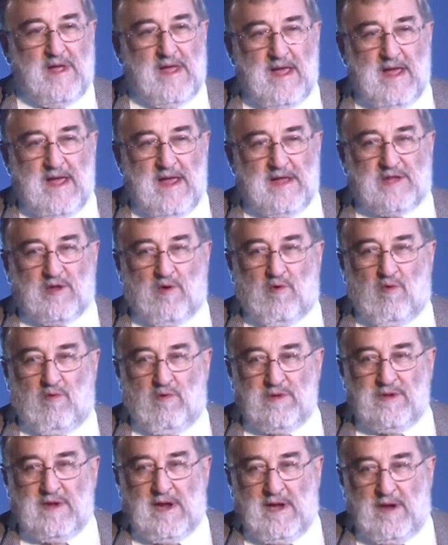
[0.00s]
it's
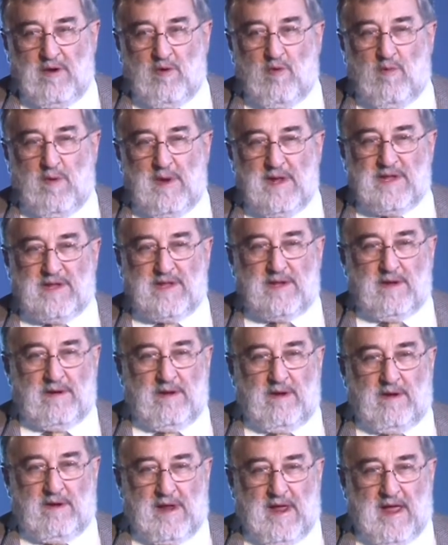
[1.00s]
nearly always
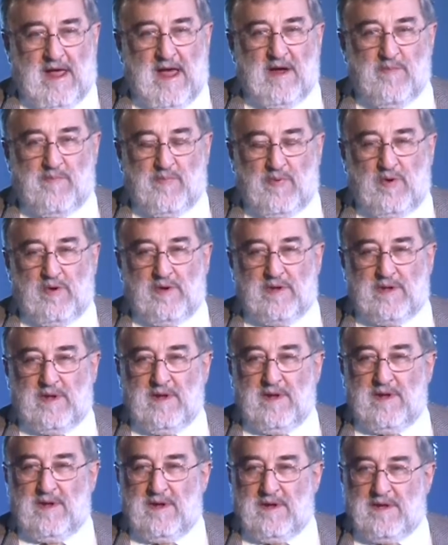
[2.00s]
done on output
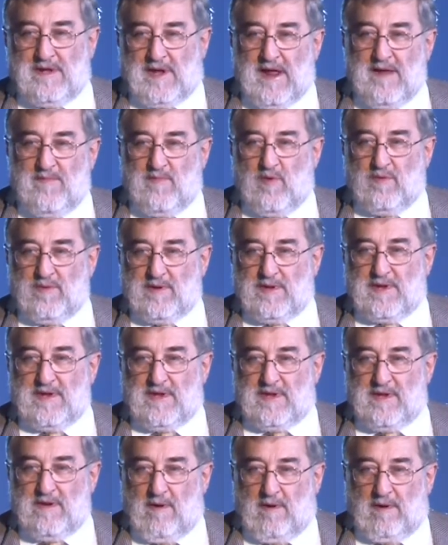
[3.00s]
tables.
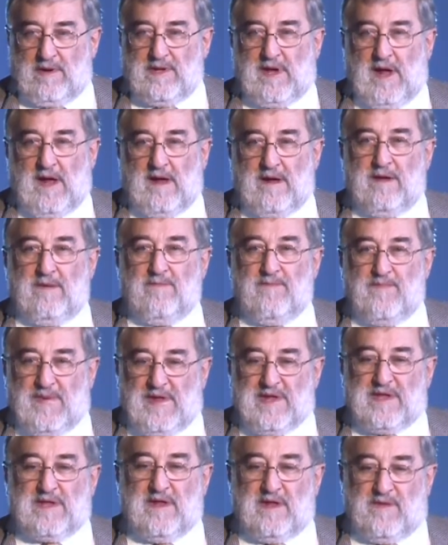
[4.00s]
It's not done
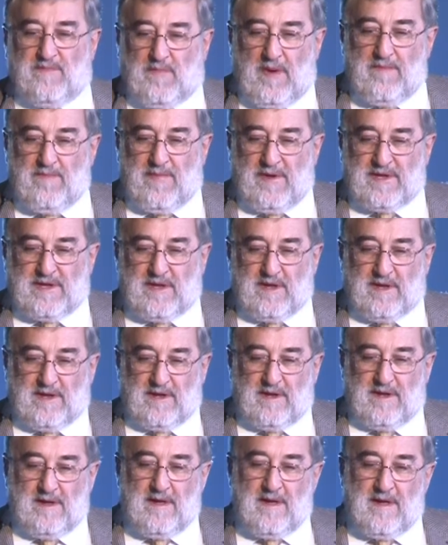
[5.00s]
business by
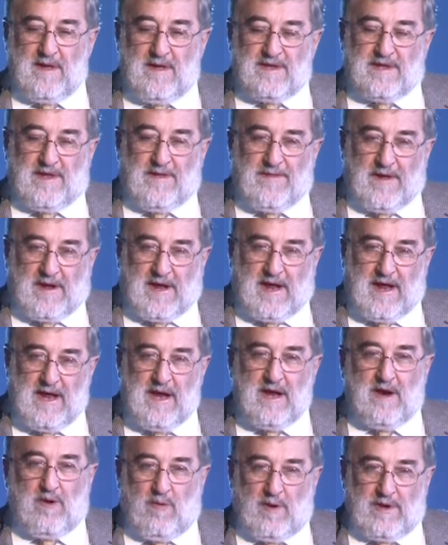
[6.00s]
business. So the
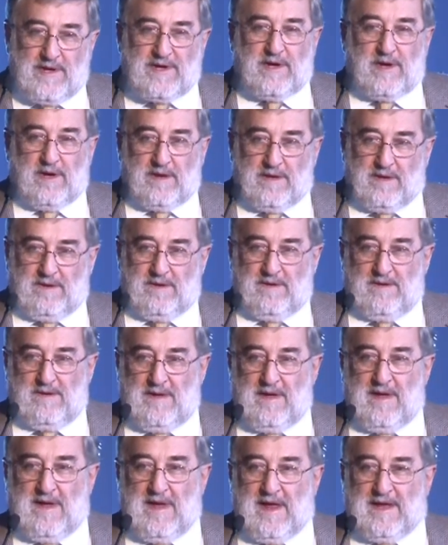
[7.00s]
key question
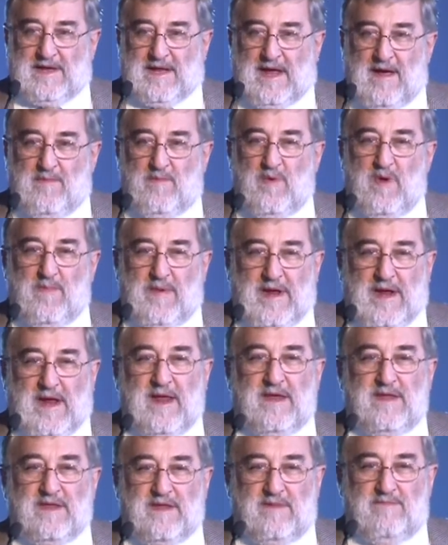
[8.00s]
is, can we
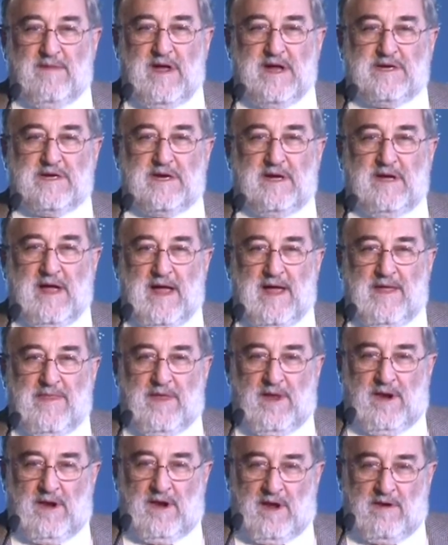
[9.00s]
begin to measure at
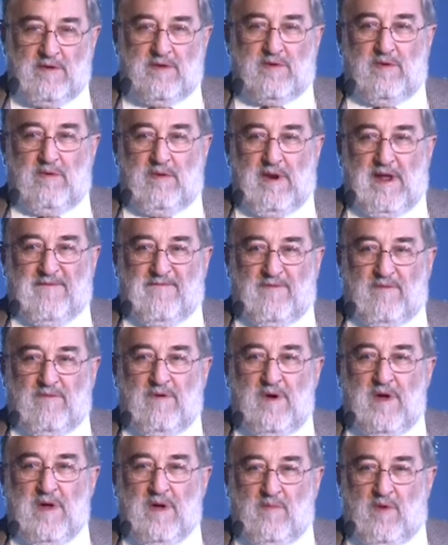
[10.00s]
the local level
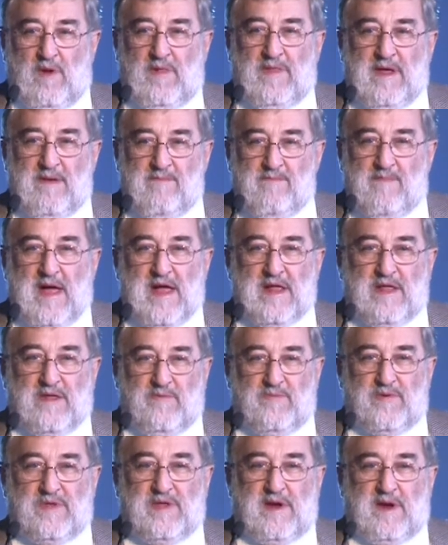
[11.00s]
what the impact
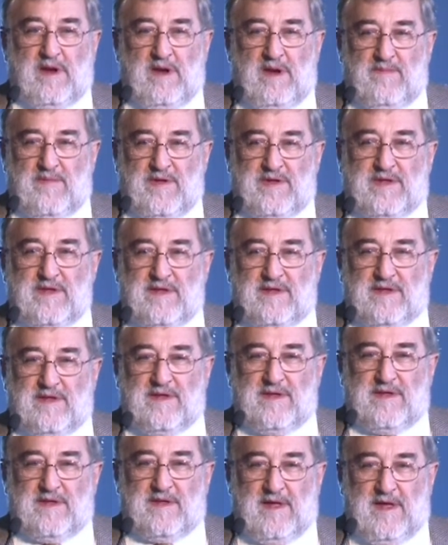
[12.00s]
of particular
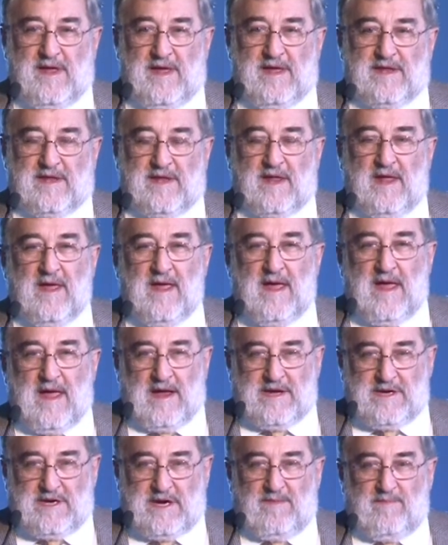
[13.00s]
businesses is?
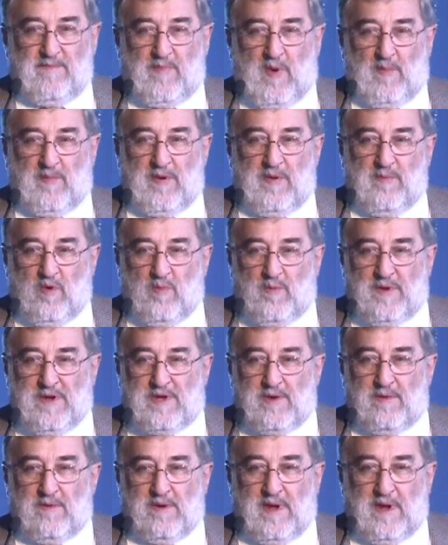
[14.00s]
And Jem Bobbin will be
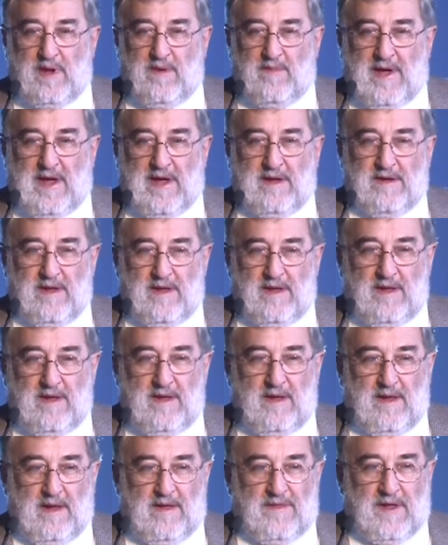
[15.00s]
talking about
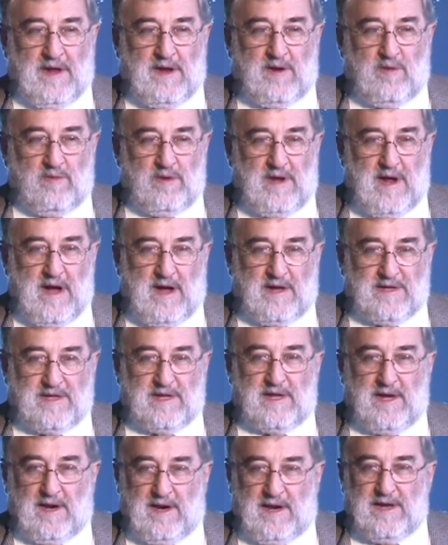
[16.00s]
a thing called
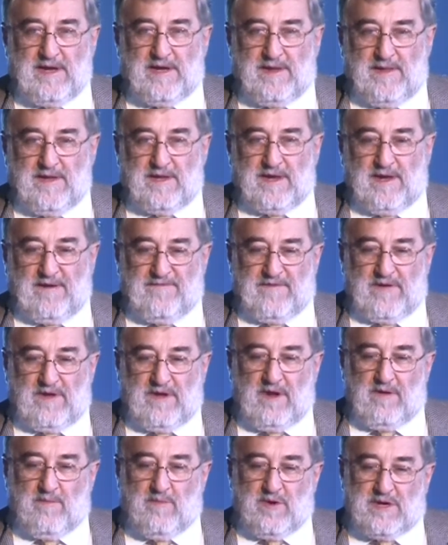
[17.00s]
Yardstick later this
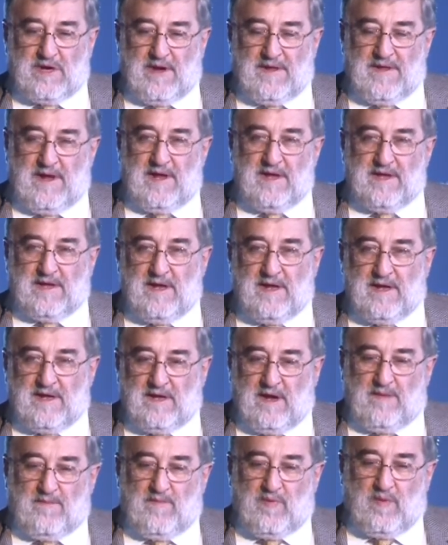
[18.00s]
afternoon, which I think is an
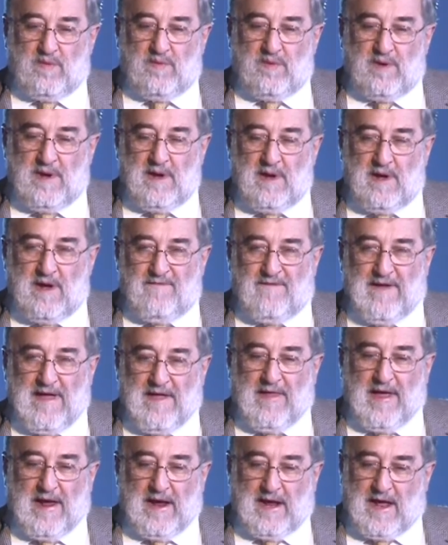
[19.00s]
example of how
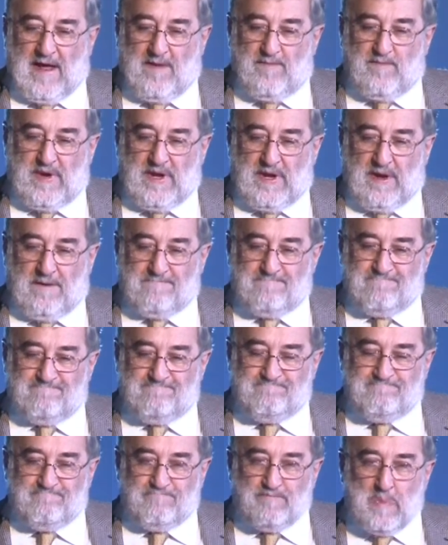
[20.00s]
that can be done.
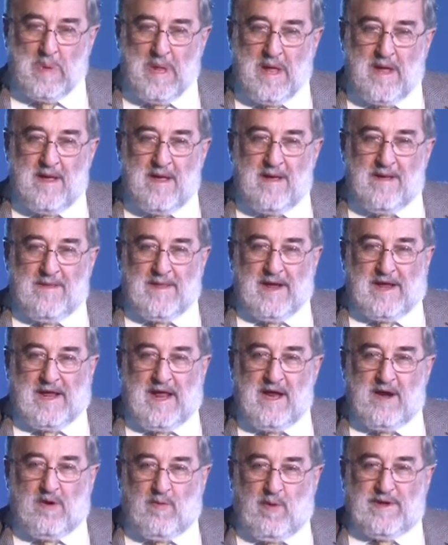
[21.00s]
The
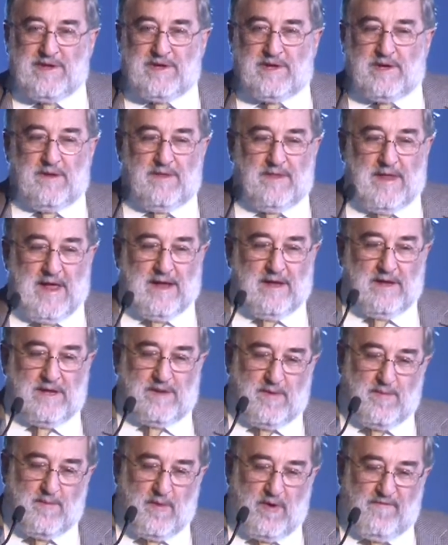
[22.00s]
key question then, as
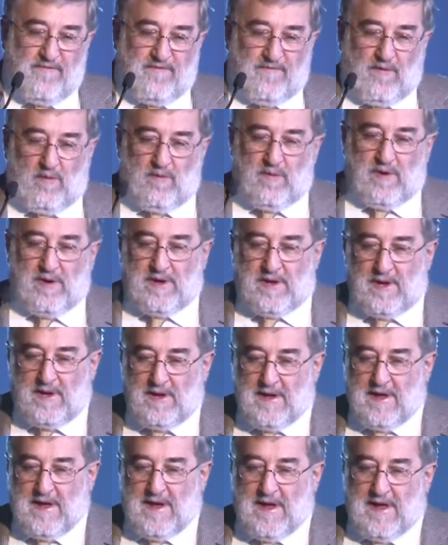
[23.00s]
we move forward,
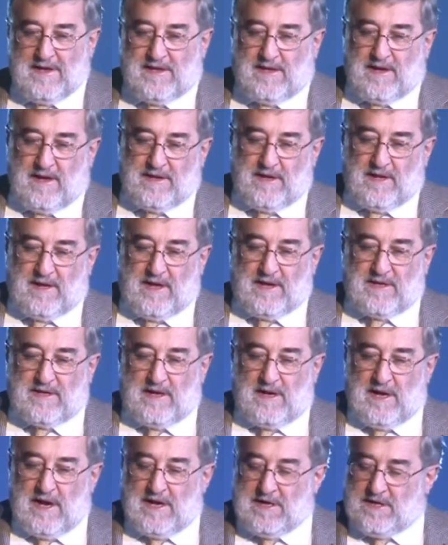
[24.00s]
is, does a
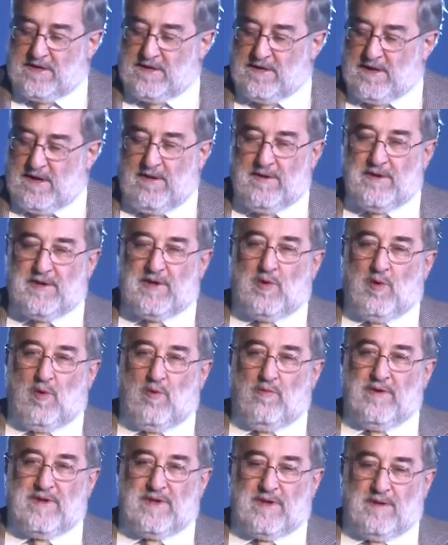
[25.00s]
destination use
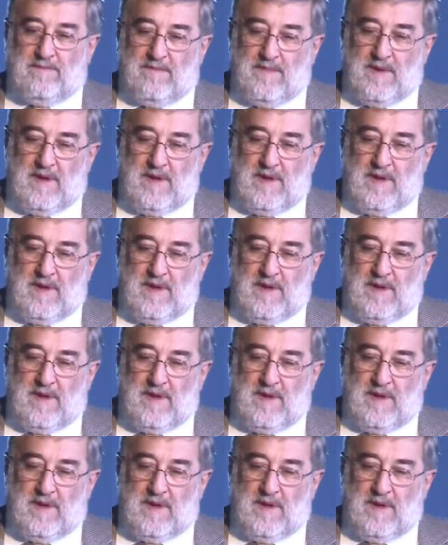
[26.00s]
tourism,